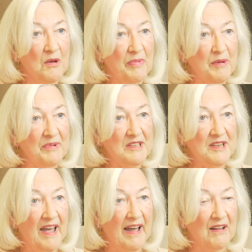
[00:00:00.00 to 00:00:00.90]
people's
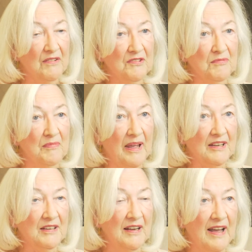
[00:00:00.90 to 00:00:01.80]
health,
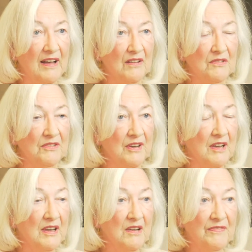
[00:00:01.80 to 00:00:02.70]
mental health,
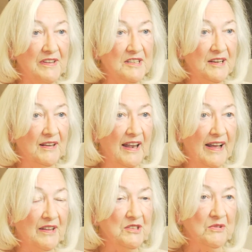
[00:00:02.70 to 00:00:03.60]
physical
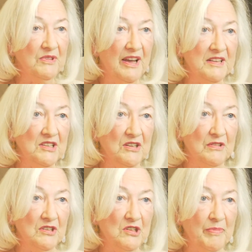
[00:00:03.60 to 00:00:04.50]
health. So that's
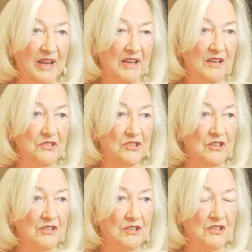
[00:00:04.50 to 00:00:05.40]
going to be a
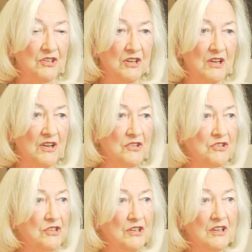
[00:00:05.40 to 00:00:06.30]
huge,
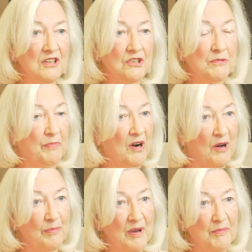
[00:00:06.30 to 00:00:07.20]
huge
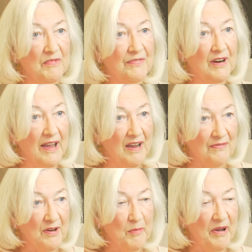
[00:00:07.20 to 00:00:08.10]
problem for
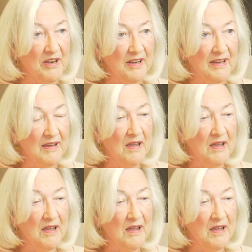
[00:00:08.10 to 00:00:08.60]
everybody.